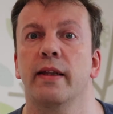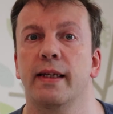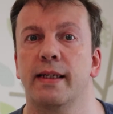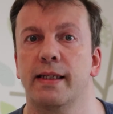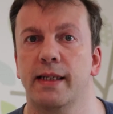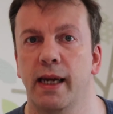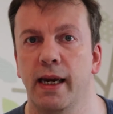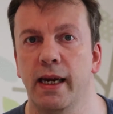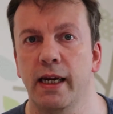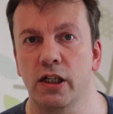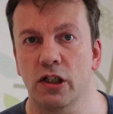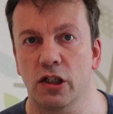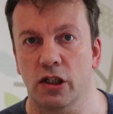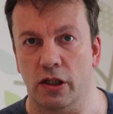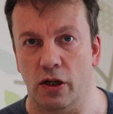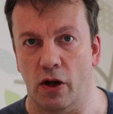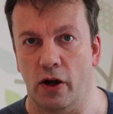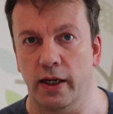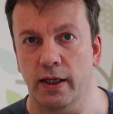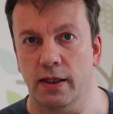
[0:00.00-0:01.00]
the Tiege
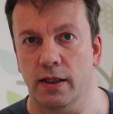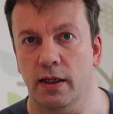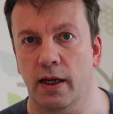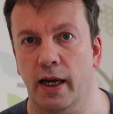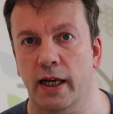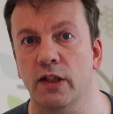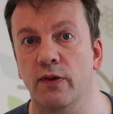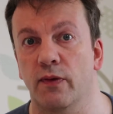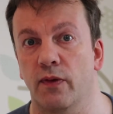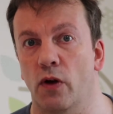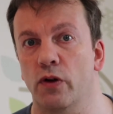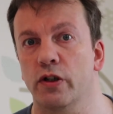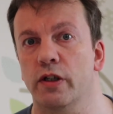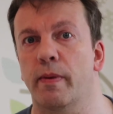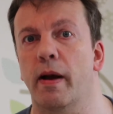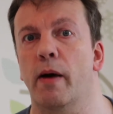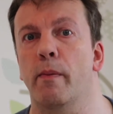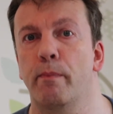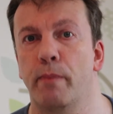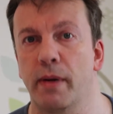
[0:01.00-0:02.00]
site has vlogs
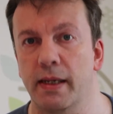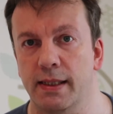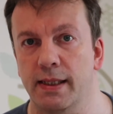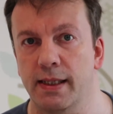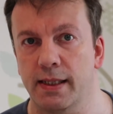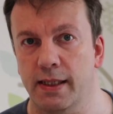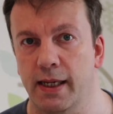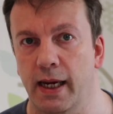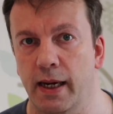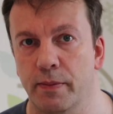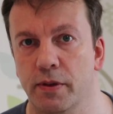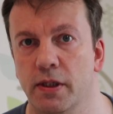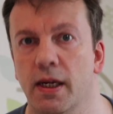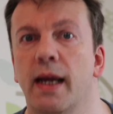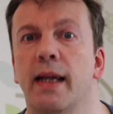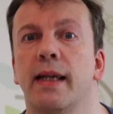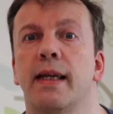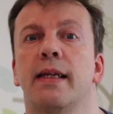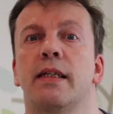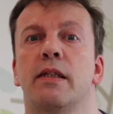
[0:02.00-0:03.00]
about business tips,
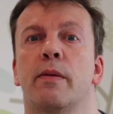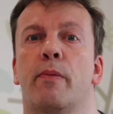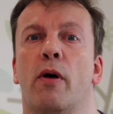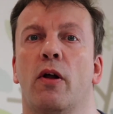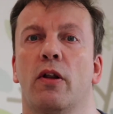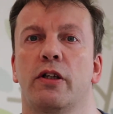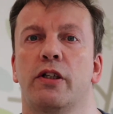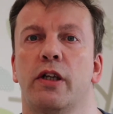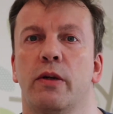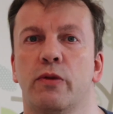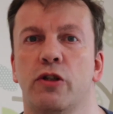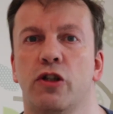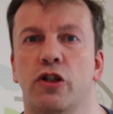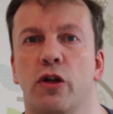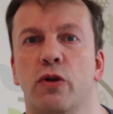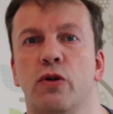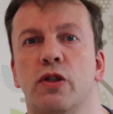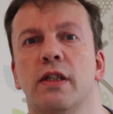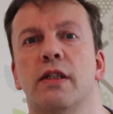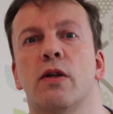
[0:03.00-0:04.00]
and his apology was
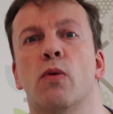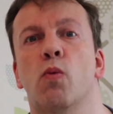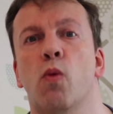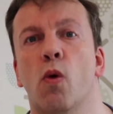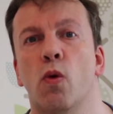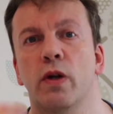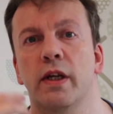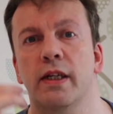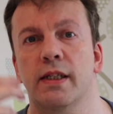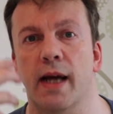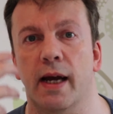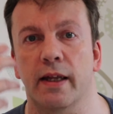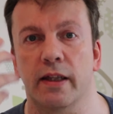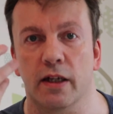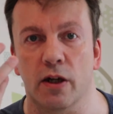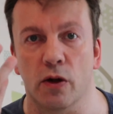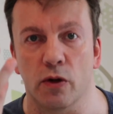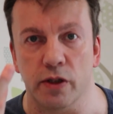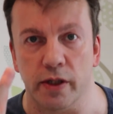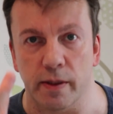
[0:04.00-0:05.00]
used as a warning to
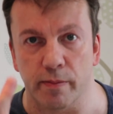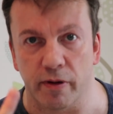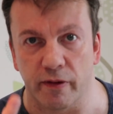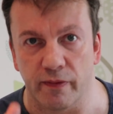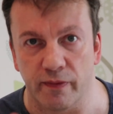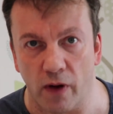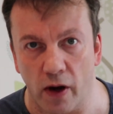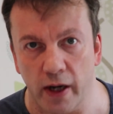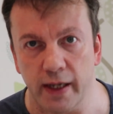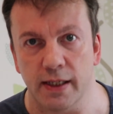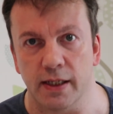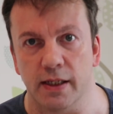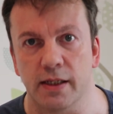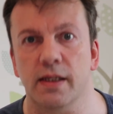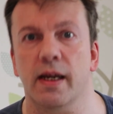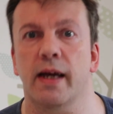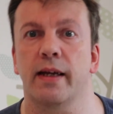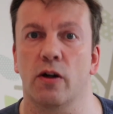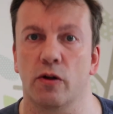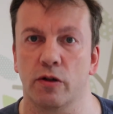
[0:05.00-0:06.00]
other content
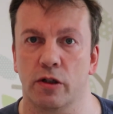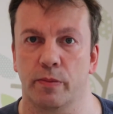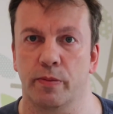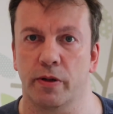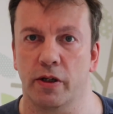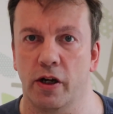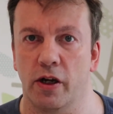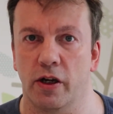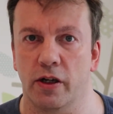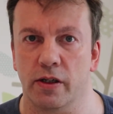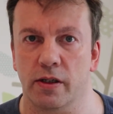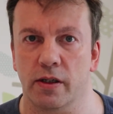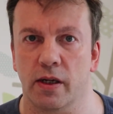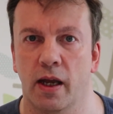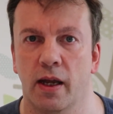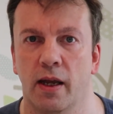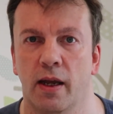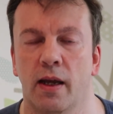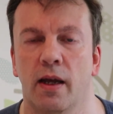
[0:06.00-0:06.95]
providers and entrepreneurs.